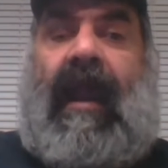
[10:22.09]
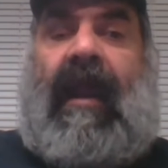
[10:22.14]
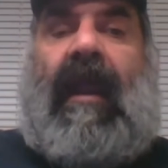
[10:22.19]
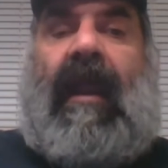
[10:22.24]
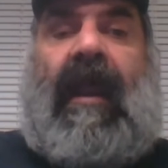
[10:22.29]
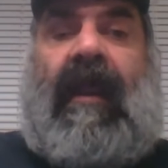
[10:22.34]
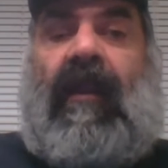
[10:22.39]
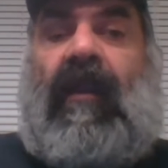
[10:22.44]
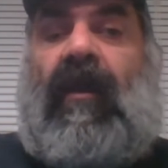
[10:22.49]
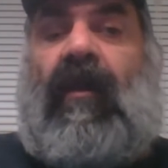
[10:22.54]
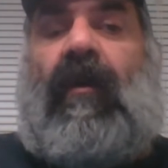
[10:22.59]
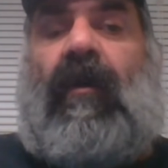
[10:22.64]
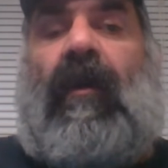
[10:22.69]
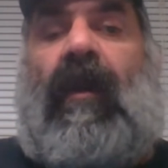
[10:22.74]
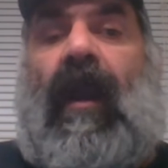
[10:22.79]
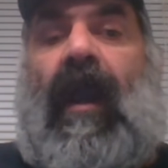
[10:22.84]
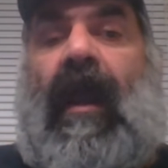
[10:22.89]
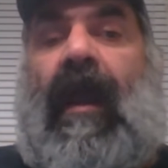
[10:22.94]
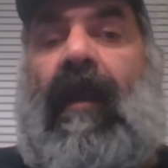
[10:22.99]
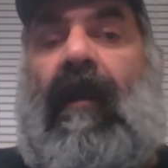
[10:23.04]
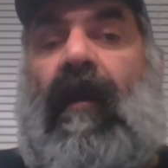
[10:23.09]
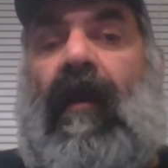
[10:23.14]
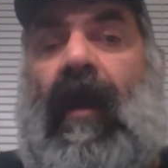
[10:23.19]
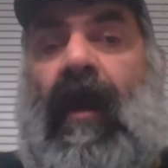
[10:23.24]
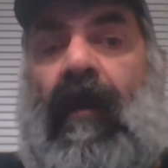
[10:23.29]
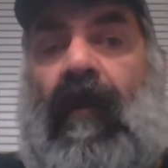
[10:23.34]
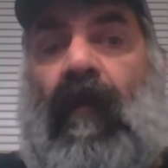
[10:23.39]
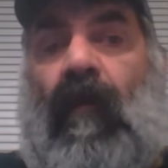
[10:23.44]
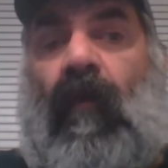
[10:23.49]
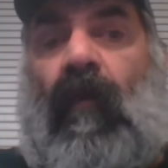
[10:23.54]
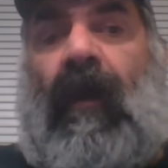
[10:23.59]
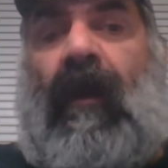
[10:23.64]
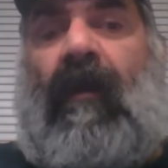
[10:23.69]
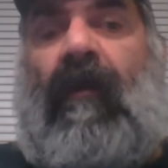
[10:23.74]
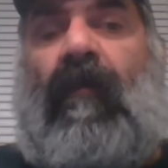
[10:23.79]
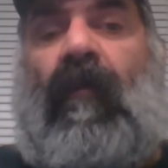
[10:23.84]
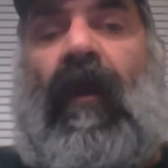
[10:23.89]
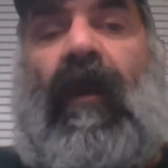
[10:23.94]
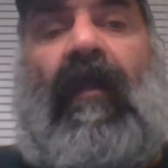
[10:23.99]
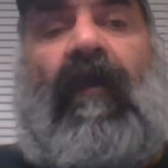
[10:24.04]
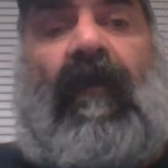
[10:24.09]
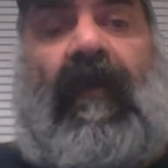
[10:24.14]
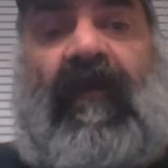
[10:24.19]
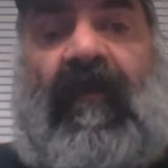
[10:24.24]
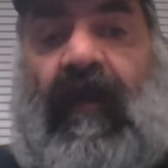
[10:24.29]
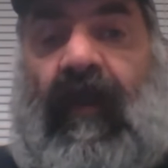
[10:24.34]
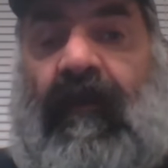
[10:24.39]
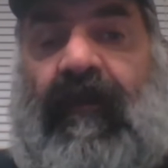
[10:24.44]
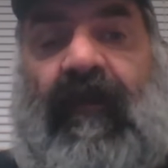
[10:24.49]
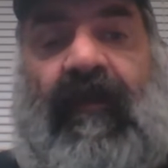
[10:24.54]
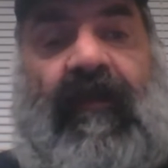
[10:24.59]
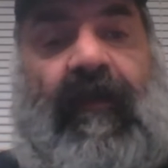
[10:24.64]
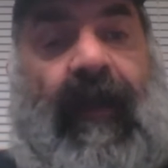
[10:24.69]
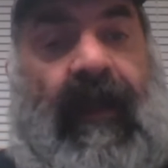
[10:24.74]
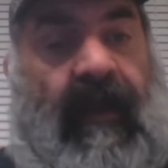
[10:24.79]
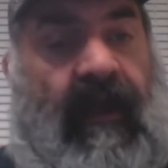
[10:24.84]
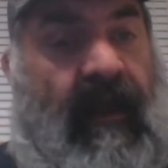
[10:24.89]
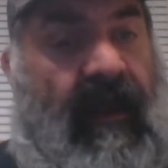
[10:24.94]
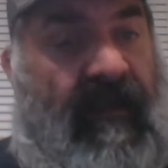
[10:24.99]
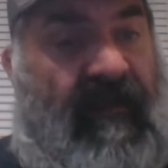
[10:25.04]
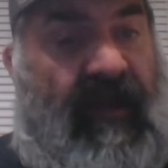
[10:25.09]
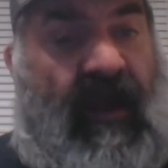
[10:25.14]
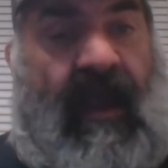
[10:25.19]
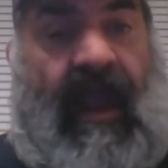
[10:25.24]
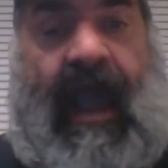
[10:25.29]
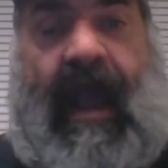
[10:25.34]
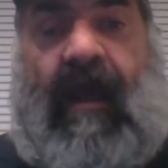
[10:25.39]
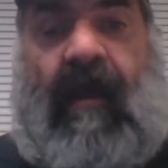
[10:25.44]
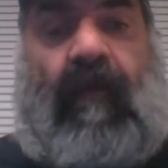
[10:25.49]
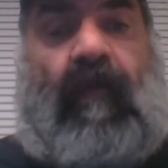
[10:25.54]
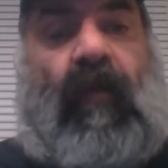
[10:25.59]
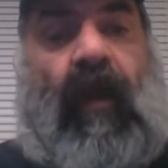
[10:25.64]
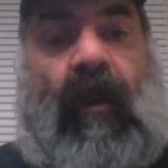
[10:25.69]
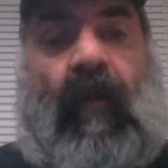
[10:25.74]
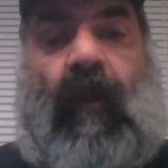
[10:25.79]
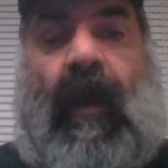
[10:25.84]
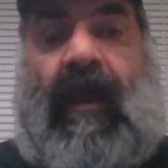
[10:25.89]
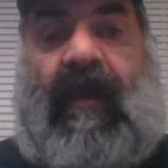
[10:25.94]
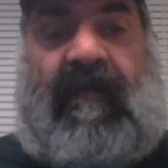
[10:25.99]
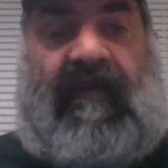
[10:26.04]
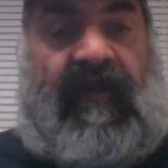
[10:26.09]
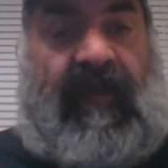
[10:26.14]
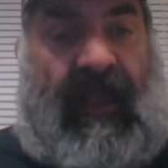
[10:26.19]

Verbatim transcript: And, and look at, at, at what one of the results has been in runaway